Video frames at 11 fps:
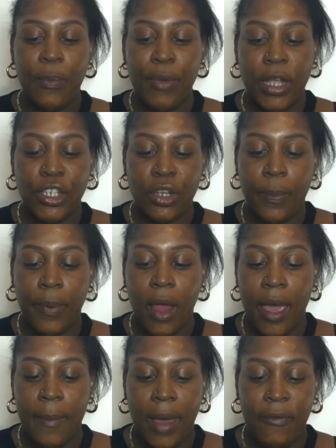brush to
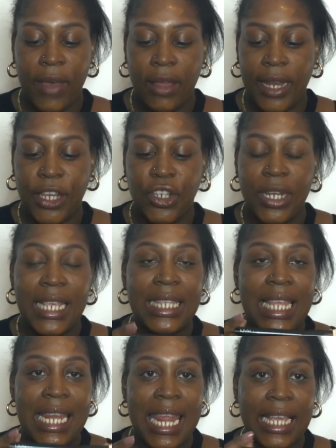apply my foundation is
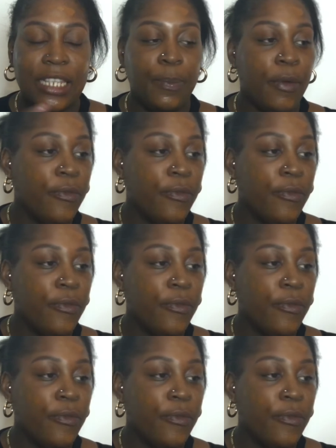the NYX